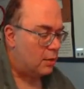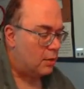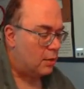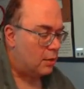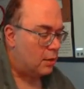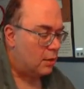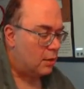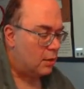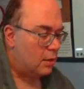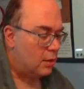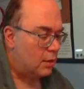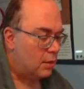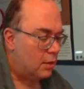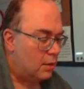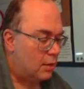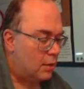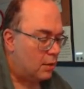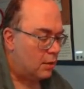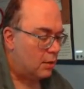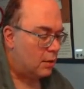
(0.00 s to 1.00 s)

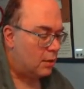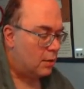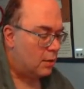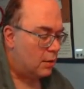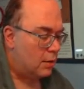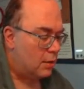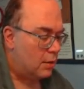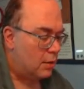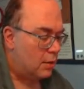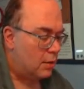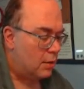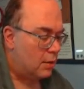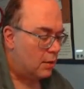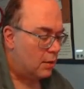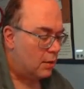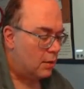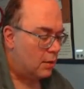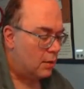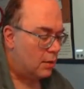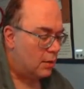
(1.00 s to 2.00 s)

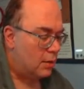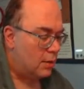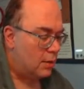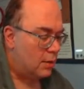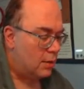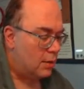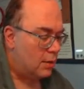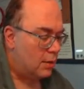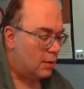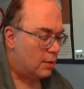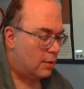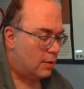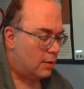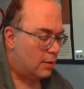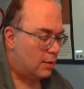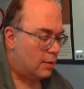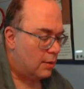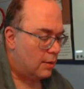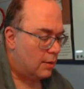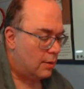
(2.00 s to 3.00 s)

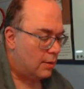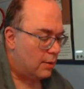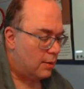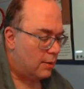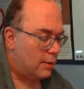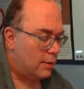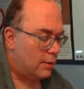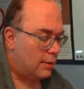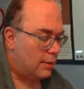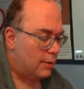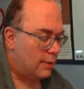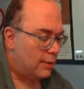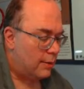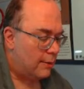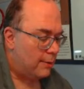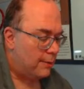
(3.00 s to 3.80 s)
(no one is talking)